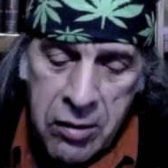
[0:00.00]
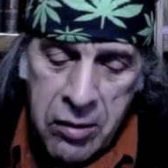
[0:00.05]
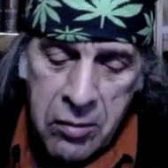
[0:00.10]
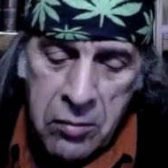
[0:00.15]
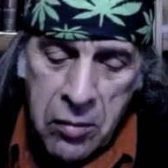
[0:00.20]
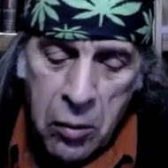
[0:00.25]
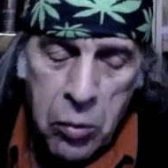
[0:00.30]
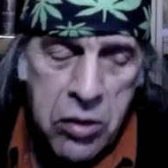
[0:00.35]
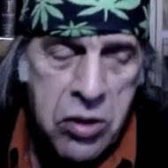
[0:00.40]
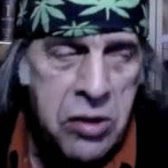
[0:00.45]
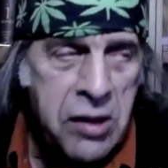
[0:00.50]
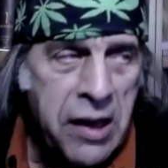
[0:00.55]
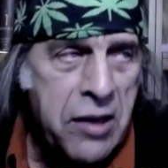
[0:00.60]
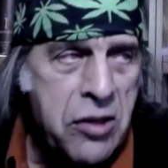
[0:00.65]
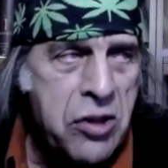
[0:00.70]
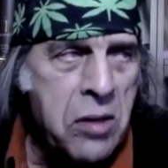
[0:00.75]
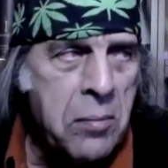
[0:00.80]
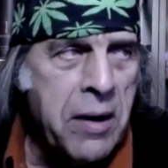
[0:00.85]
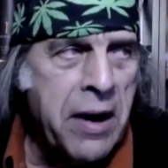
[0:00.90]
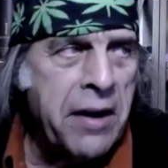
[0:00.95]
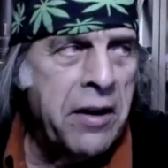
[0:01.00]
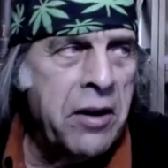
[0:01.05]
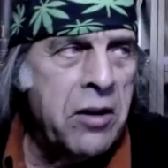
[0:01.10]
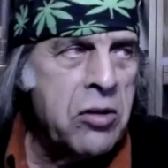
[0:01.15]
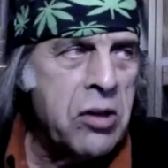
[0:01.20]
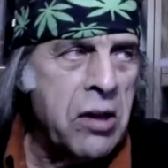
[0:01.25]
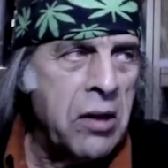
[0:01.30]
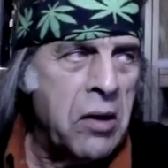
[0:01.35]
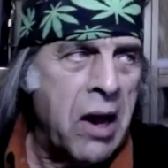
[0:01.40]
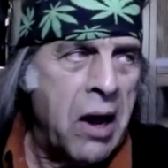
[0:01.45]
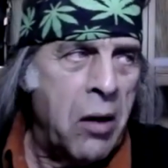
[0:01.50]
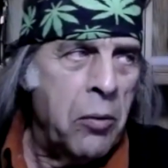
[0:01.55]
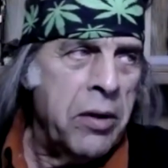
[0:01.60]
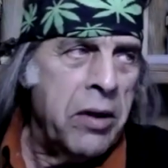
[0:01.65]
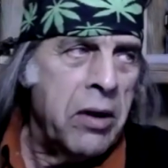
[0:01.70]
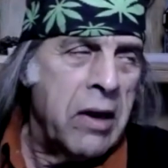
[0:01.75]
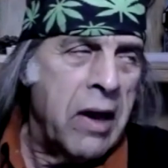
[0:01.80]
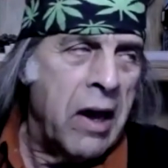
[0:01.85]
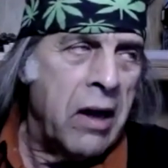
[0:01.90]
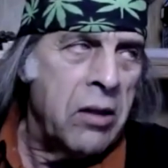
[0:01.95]
But what's nice about it is that now we
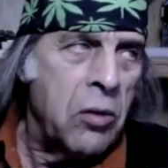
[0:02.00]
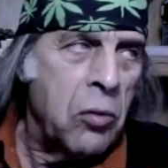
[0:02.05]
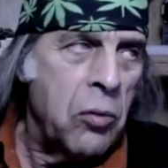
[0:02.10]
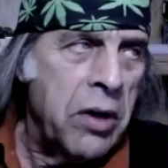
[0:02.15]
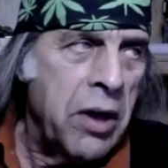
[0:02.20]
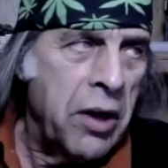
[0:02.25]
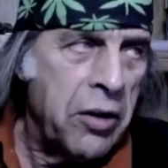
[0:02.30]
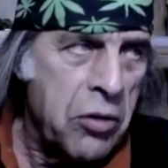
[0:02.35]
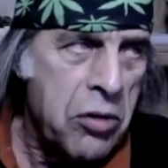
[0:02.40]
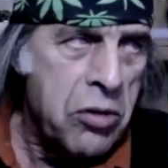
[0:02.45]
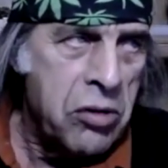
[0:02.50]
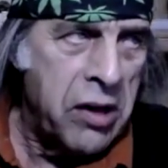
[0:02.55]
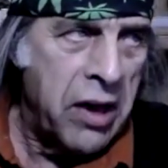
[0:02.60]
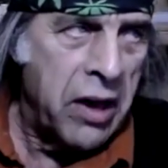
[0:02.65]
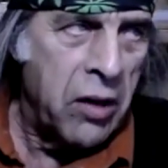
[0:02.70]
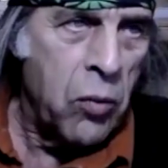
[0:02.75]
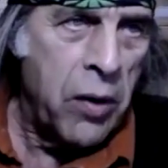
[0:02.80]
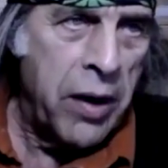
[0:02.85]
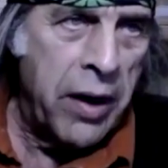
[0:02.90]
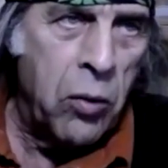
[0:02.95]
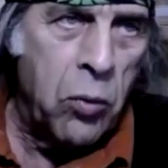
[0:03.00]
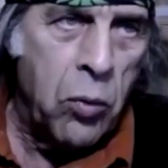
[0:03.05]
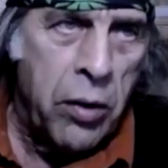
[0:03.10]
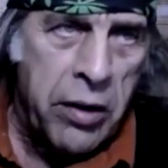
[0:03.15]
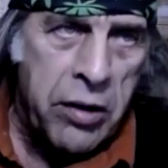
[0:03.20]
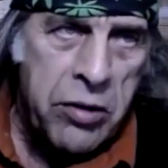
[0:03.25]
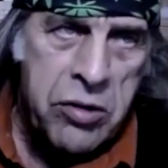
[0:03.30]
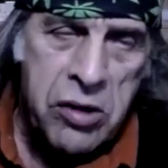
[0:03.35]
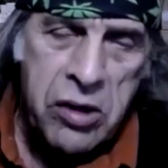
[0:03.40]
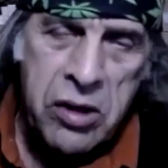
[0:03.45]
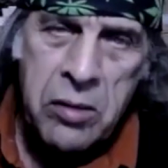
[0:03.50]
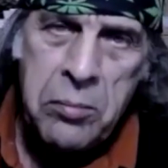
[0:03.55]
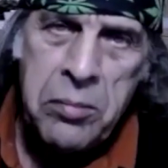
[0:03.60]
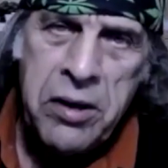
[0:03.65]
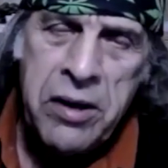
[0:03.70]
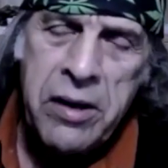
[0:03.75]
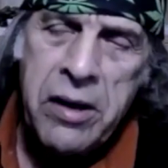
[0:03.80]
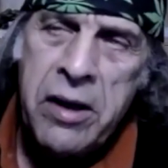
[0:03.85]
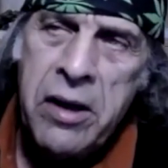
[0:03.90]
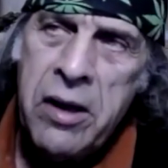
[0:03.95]
now that we understand why it works, it can
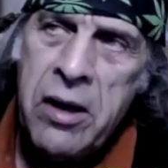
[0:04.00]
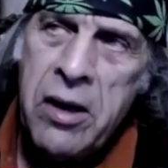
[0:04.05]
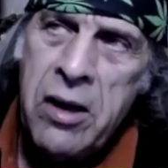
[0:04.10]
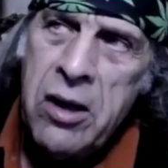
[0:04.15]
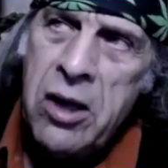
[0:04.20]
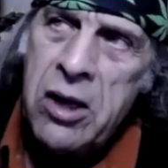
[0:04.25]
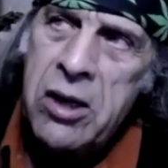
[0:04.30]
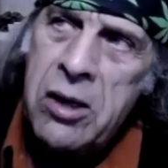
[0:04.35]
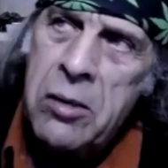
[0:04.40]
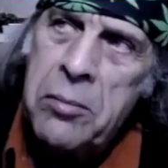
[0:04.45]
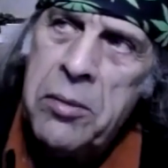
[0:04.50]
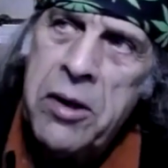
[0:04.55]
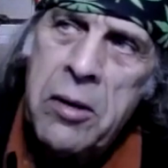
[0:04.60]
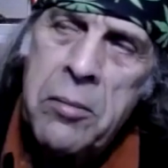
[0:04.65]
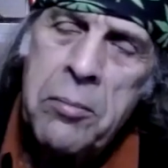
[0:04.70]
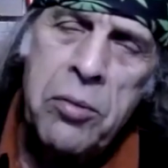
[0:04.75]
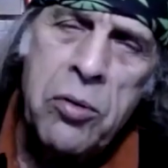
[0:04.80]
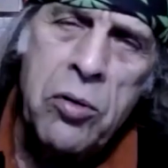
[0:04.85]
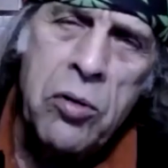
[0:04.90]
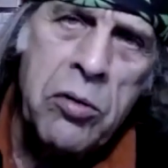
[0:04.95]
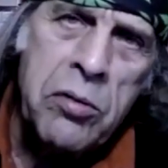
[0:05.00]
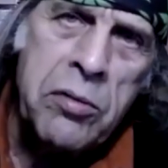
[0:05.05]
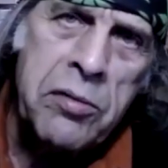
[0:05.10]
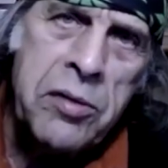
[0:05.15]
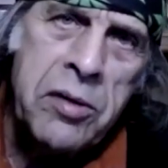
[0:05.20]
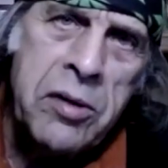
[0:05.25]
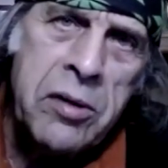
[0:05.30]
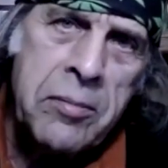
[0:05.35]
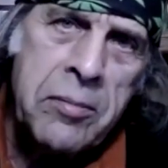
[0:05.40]
be it can be improved.